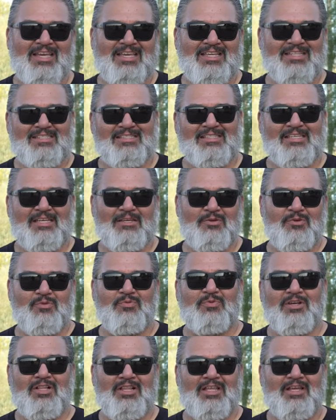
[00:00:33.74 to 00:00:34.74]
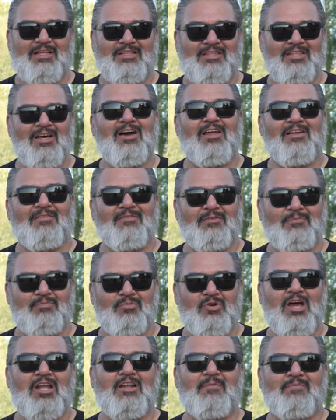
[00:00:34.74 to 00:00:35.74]
back and see who really thought, who
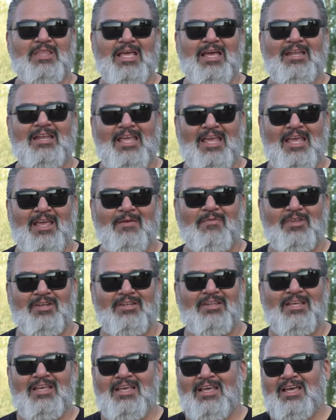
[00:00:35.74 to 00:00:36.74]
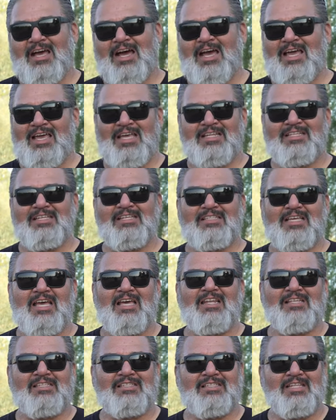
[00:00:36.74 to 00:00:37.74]
brought up that name. And I, it just
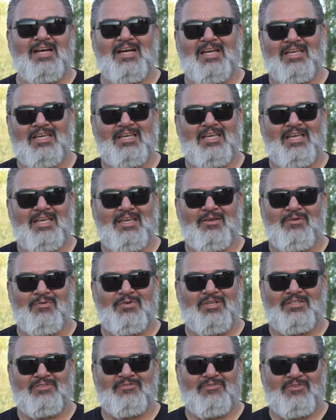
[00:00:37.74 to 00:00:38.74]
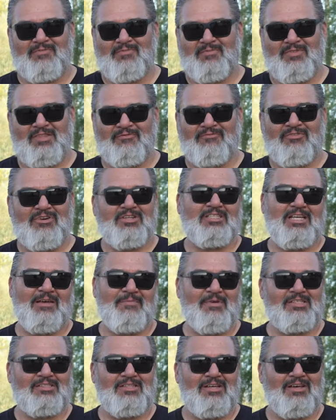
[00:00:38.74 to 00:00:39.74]
kind of stuck. It, it was from the first time I